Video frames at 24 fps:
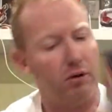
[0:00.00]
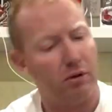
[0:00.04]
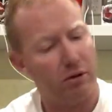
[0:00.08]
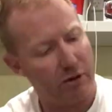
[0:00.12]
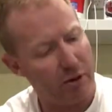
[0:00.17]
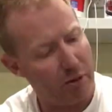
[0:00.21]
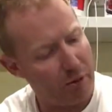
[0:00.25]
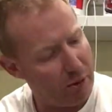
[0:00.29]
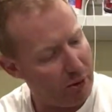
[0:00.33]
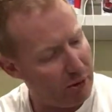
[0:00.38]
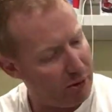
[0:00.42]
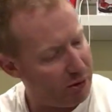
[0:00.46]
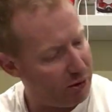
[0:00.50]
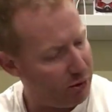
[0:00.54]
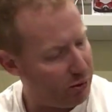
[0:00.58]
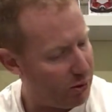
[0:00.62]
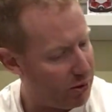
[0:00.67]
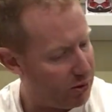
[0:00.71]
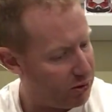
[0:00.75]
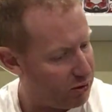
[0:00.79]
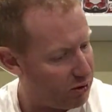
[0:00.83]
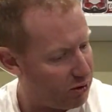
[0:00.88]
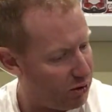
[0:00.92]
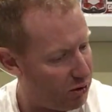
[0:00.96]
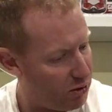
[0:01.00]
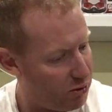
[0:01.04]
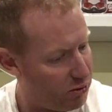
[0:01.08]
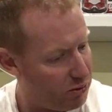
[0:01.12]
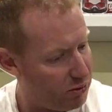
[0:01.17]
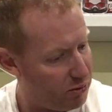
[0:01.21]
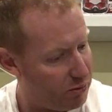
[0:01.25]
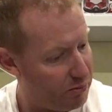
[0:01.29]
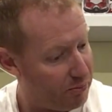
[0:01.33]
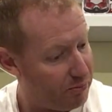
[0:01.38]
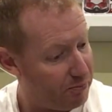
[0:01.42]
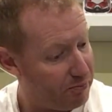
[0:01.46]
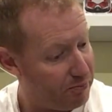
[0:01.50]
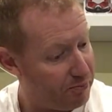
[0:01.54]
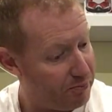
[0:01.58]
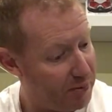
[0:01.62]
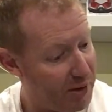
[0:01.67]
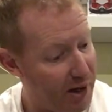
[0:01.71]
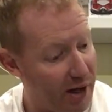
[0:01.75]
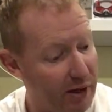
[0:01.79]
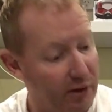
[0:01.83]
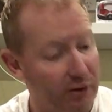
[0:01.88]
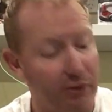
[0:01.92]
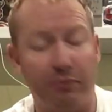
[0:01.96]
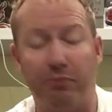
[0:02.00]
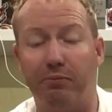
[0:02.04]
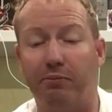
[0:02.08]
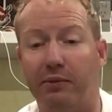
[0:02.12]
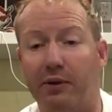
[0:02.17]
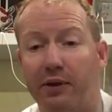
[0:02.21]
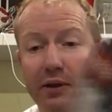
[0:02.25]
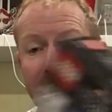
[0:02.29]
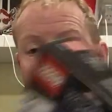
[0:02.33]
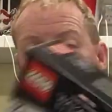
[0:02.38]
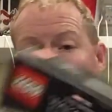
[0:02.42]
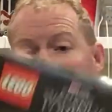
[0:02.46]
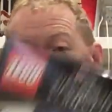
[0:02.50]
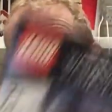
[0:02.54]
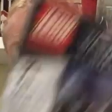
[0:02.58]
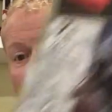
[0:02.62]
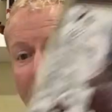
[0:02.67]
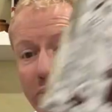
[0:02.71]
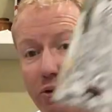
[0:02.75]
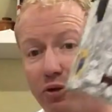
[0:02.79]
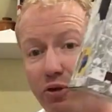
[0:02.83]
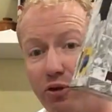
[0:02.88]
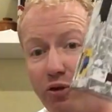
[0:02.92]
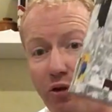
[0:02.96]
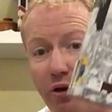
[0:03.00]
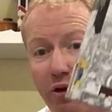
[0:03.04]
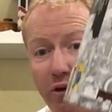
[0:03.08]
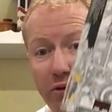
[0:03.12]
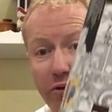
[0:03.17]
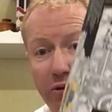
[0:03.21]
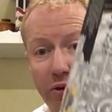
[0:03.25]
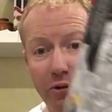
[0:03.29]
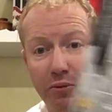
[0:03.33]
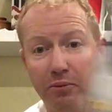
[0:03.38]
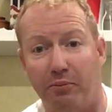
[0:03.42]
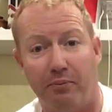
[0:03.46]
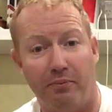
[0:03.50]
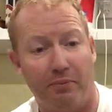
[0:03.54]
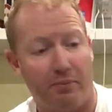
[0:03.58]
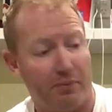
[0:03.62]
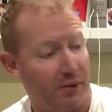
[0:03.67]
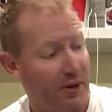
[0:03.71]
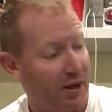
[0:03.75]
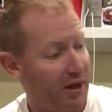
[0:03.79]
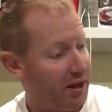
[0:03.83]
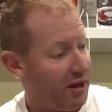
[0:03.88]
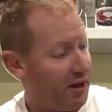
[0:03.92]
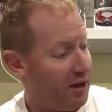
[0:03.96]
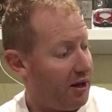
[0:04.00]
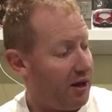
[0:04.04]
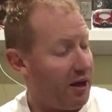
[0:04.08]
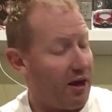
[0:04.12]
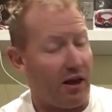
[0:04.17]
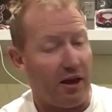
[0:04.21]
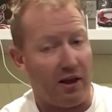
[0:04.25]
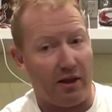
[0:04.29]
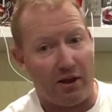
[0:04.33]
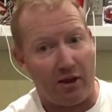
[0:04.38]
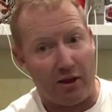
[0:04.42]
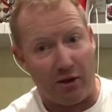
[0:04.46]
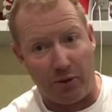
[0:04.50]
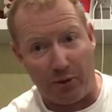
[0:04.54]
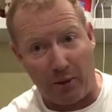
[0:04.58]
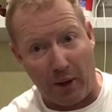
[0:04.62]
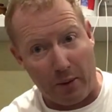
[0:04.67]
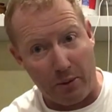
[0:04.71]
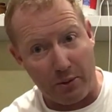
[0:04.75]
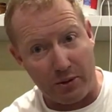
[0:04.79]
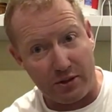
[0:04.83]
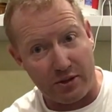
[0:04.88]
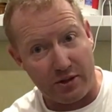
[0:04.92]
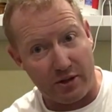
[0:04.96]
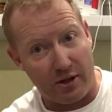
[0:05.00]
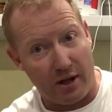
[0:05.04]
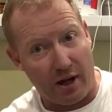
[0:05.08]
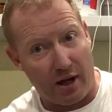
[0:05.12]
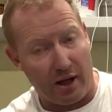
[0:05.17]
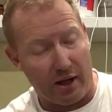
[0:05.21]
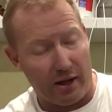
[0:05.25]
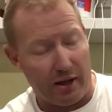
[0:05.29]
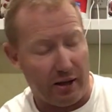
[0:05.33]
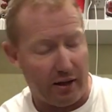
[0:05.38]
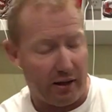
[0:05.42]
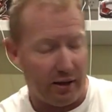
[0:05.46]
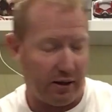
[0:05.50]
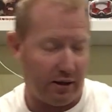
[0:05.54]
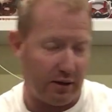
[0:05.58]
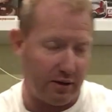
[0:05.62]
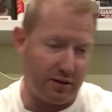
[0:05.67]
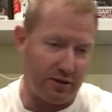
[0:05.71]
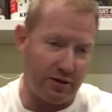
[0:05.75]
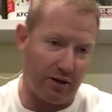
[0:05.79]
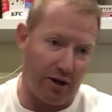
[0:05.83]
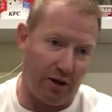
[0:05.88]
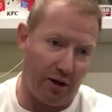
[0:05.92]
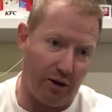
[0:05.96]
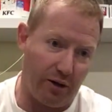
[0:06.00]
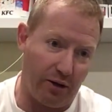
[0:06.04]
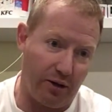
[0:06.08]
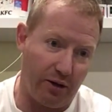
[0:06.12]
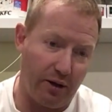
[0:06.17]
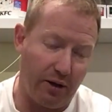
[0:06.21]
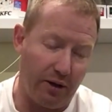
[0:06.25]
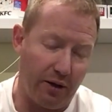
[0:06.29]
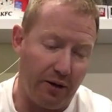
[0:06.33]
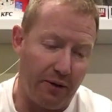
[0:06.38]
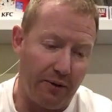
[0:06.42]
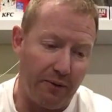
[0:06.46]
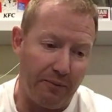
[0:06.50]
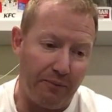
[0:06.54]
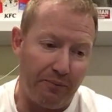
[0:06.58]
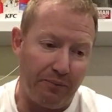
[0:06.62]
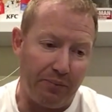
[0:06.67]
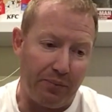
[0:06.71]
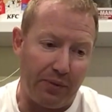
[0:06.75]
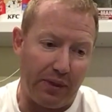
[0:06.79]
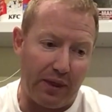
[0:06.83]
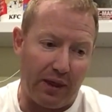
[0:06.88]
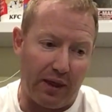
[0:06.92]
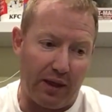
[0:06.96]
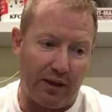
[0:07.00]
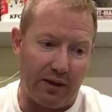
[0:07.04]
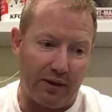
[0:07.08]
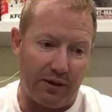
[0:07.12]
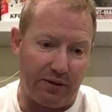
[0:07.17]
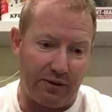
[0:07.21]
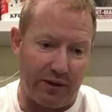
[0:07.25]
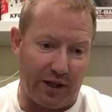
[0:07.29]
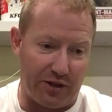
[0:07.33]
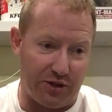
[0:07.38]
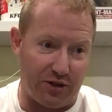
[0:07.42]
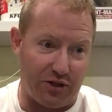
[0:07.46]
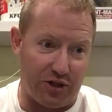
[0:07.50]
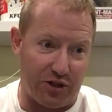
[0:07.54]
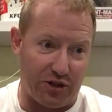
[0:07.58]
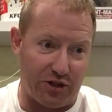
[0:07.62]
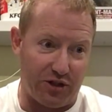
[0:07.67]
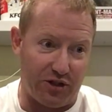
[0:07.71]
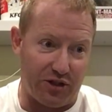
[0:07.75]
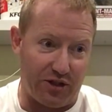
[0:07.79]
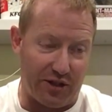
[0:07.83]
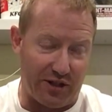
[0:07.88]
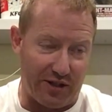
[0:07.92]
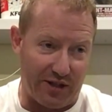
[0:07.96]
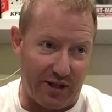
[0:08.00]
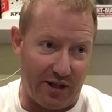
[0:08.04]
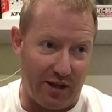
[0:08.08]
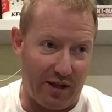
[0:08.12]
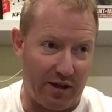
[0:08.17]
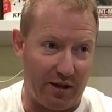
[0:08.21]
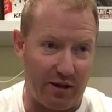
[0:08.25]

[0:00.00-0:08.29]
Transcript: Is that what this one's called? Yes, King Namor's throne room. That was today, so that's just this,